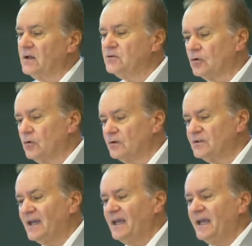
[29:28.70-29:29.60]
George,
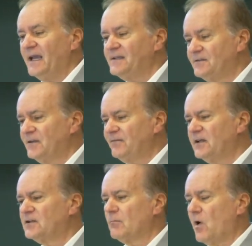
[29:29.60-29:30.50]
it's as if
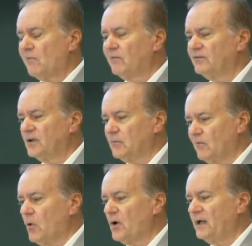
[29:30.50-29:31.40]
in a democracy we're
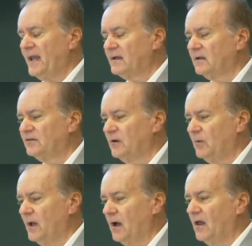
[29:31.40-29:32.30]
all connected
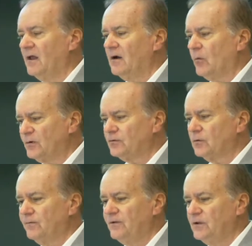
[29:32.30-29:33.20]
somehow. What's
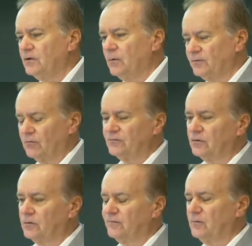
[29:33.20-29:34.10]
good for you is
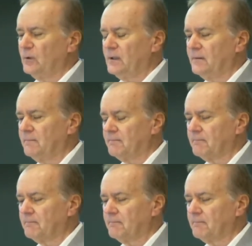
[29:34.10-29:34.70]
also good for me.